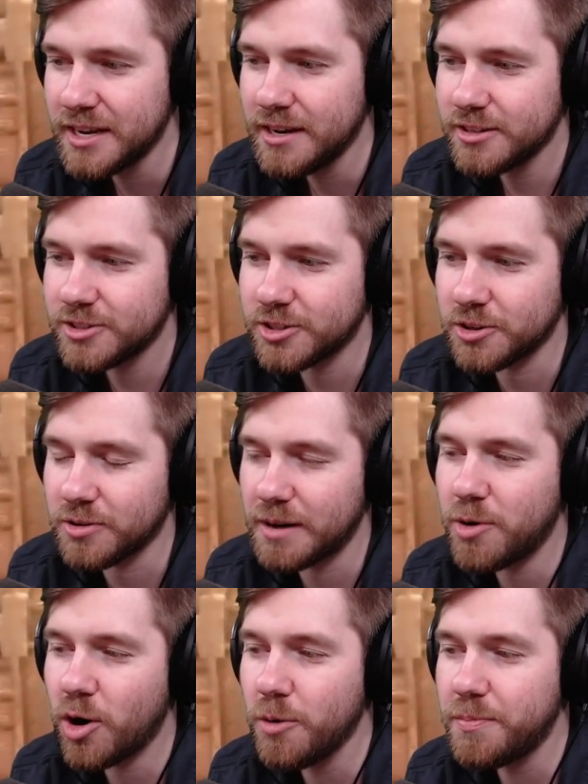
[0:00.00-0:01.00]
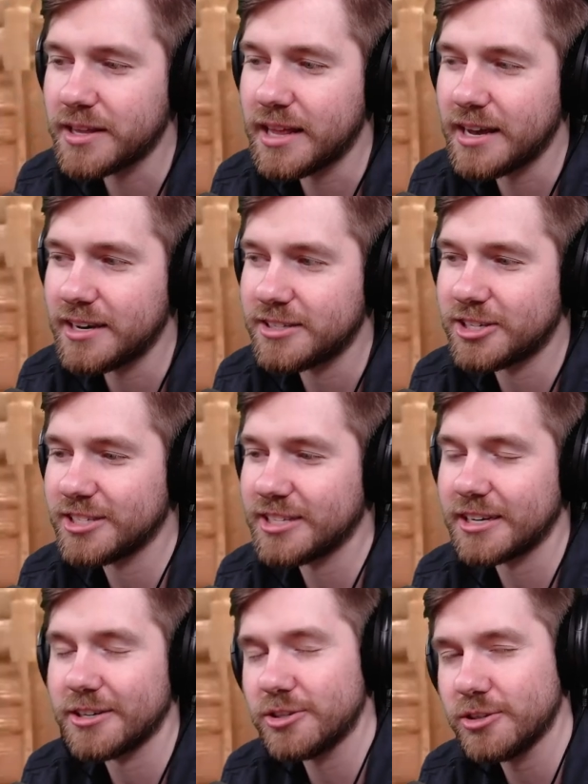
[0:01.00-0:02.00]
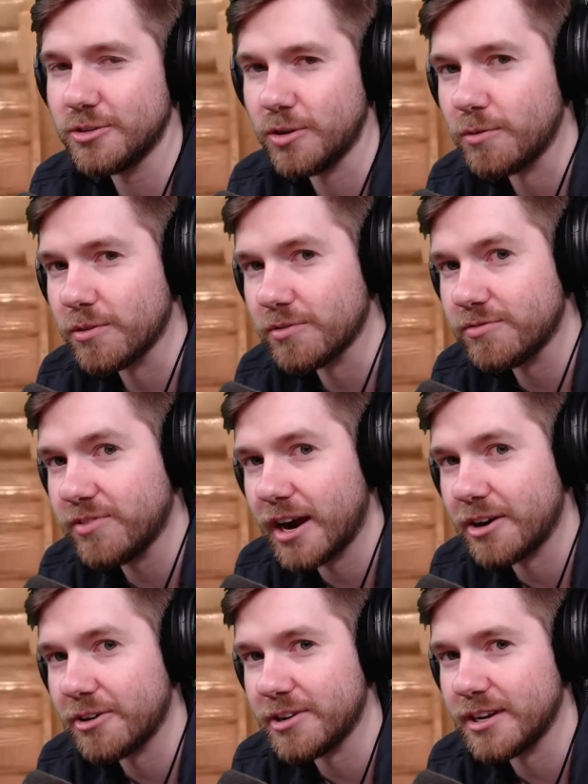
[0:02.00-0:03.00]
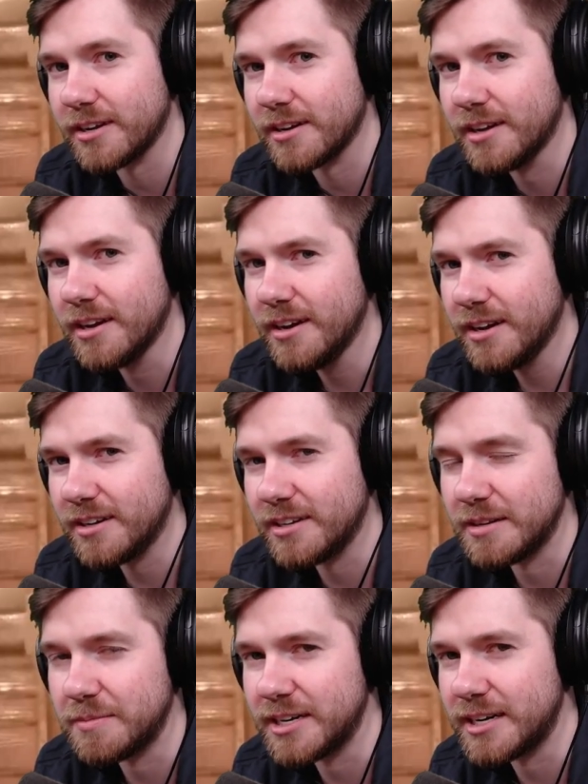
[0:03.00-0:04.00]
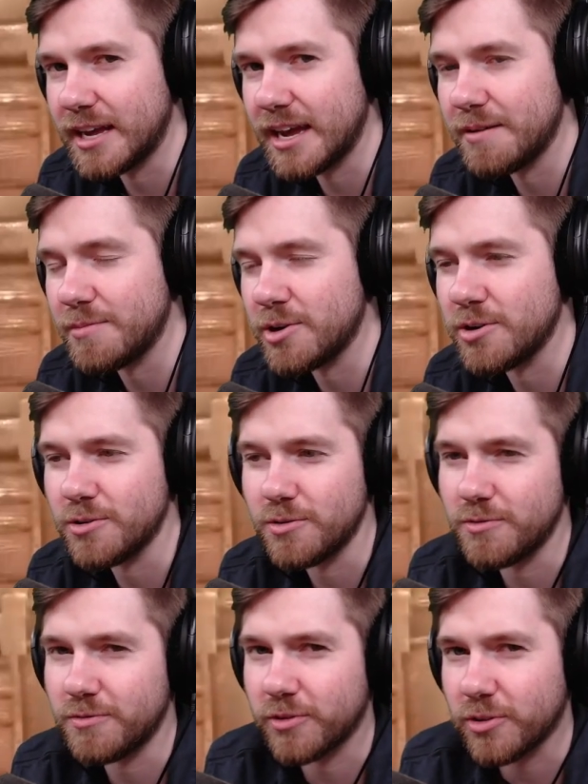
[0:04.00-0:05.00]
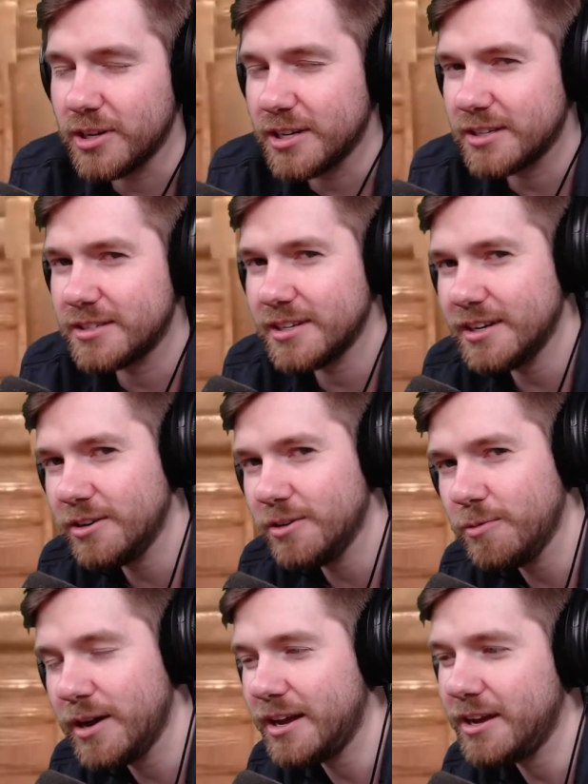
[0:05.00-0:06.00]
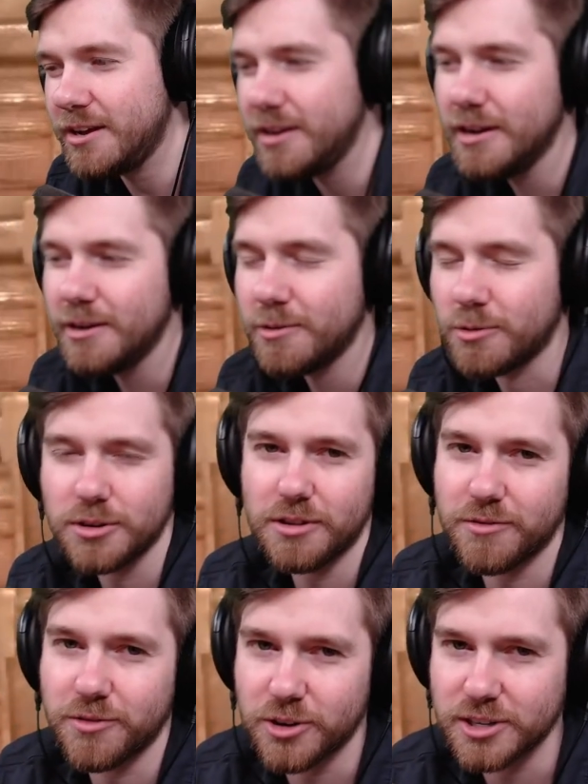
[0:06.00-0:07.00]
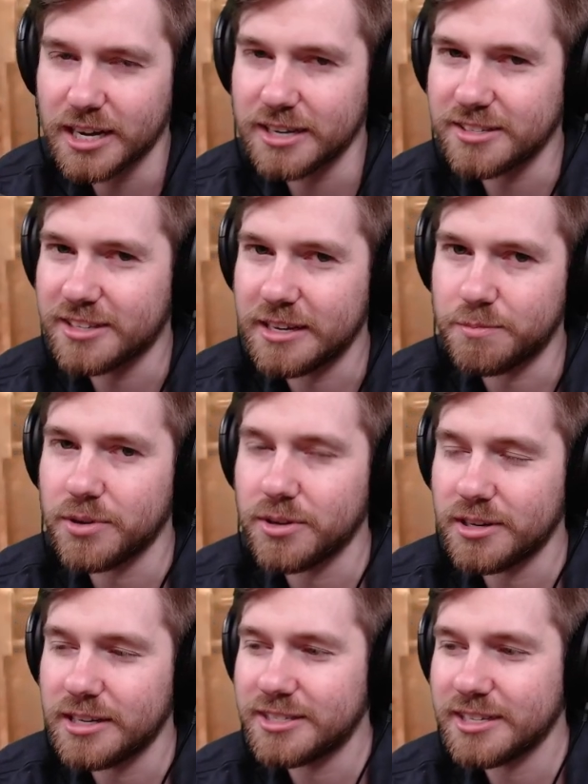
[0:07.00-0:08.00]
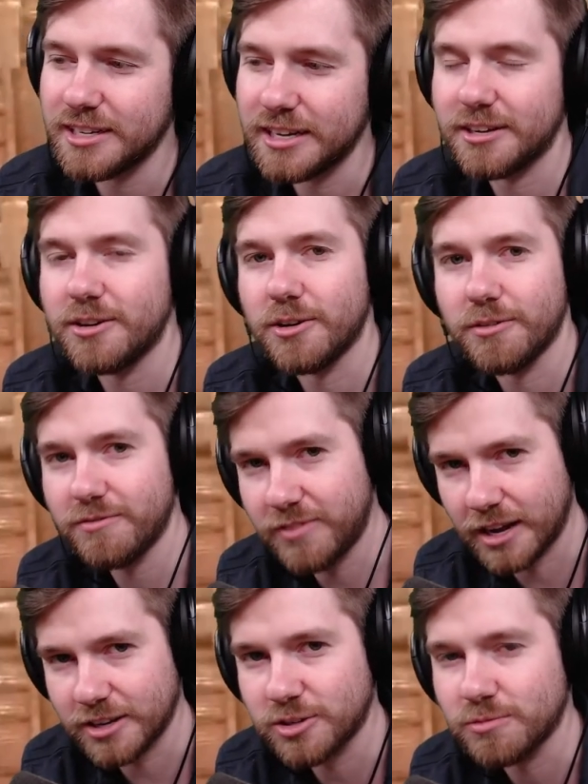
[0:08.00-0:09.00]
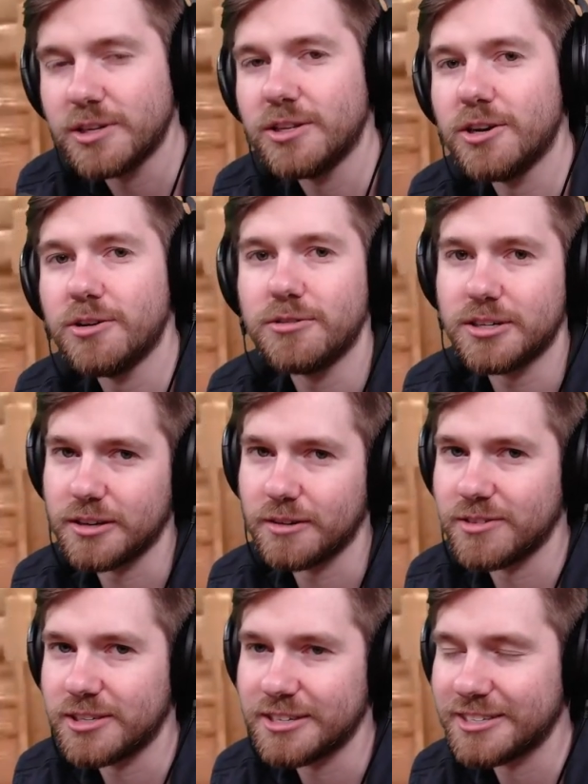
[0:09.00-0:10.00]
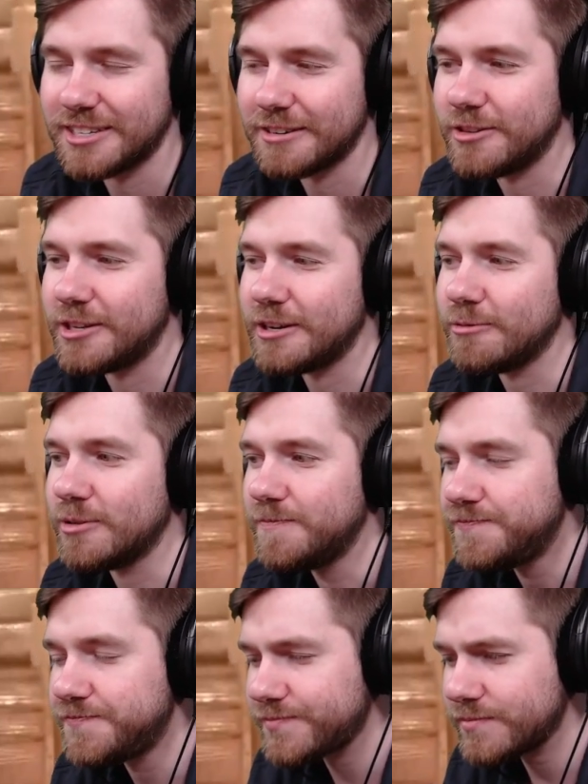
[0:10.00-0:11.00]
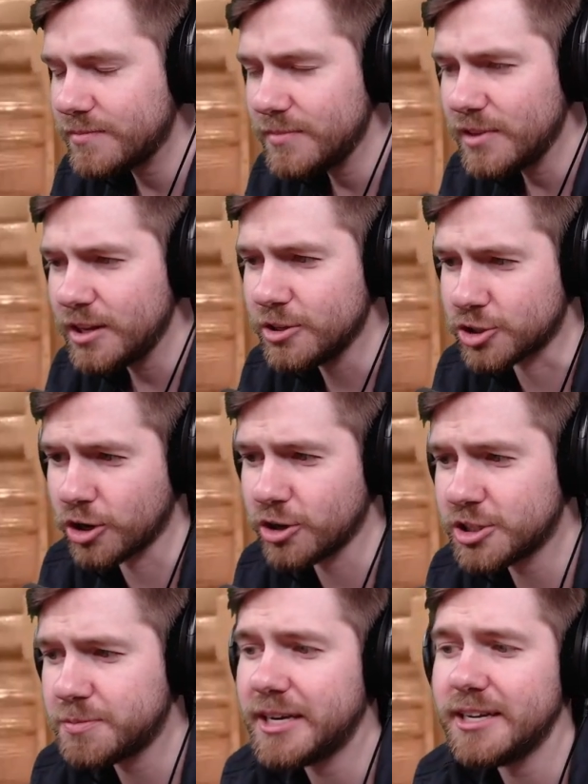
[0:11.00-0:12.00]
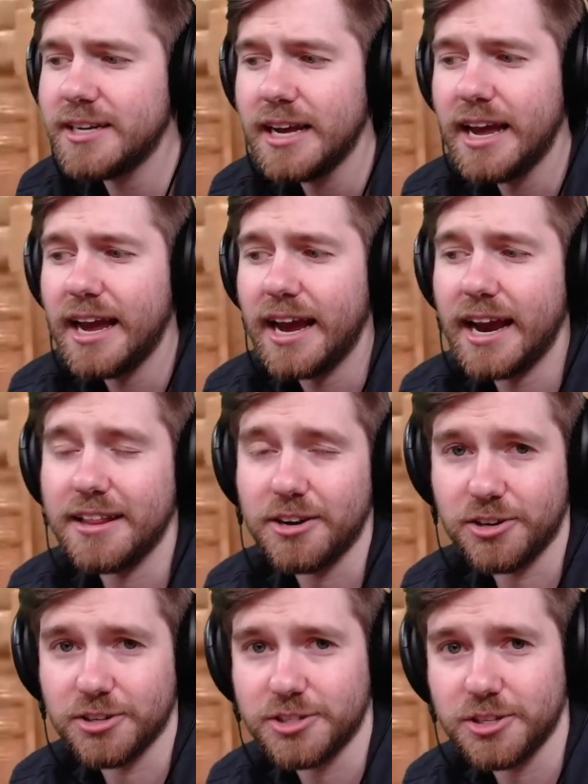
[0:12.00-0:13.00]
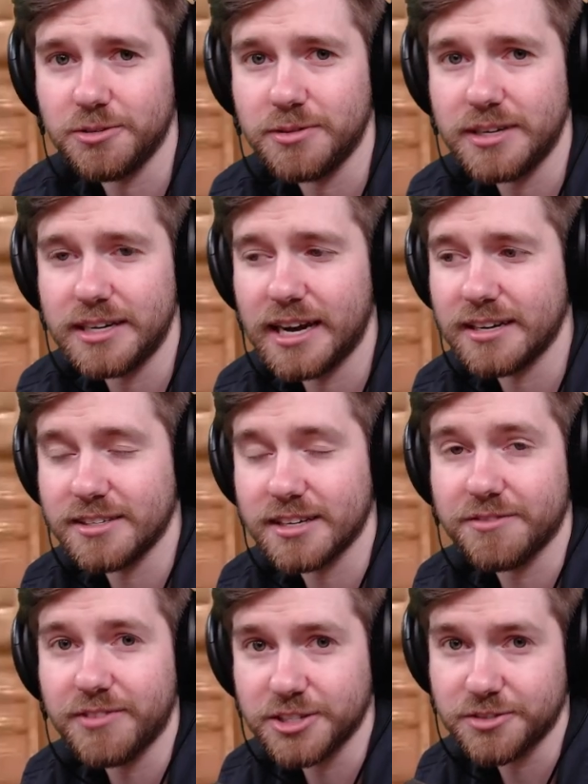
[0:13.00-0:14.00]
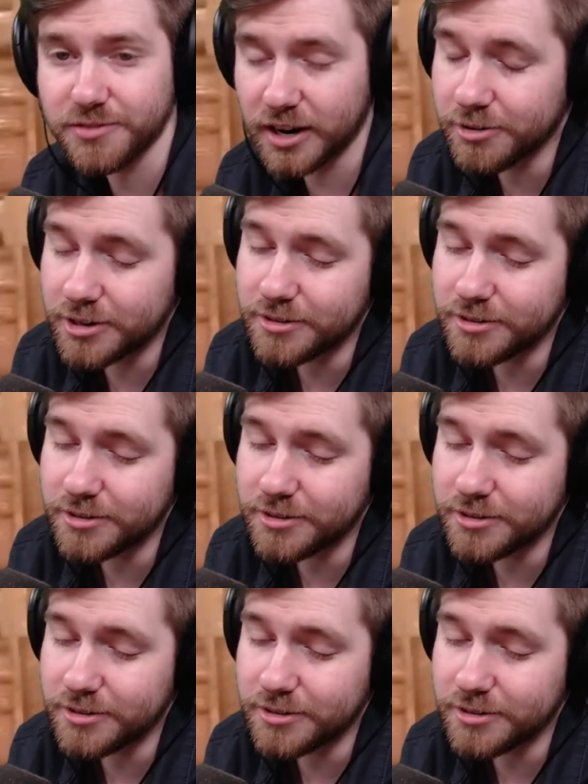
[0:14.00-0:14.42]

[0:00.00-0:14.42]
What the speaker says: So I'm hoping that it's just like a slower firing, a limited ammo verdict in a way, where the verdict has the ability to like, faster reload, because obviously it doesn't have to deal with the charge speed. And then also it has like a faster fire rate.